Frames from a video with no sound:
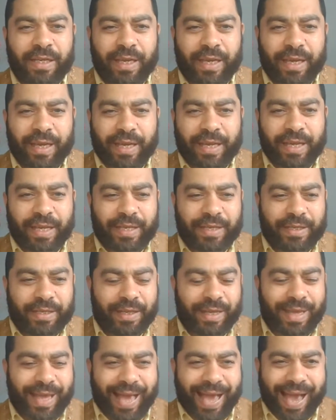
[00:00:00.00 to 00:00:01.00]
in
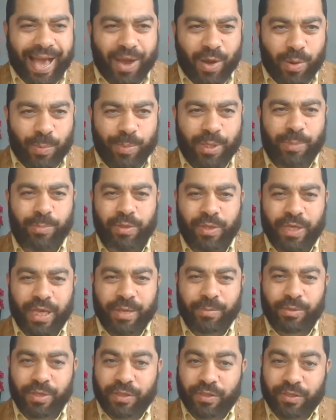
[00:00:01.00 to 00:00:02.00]
how people came
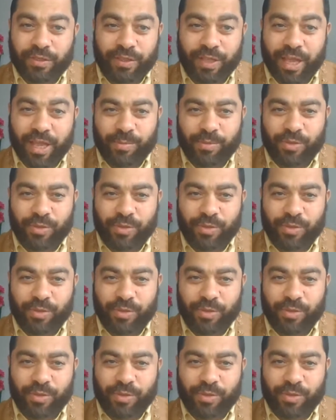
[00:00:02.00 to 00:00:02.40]
to Islam.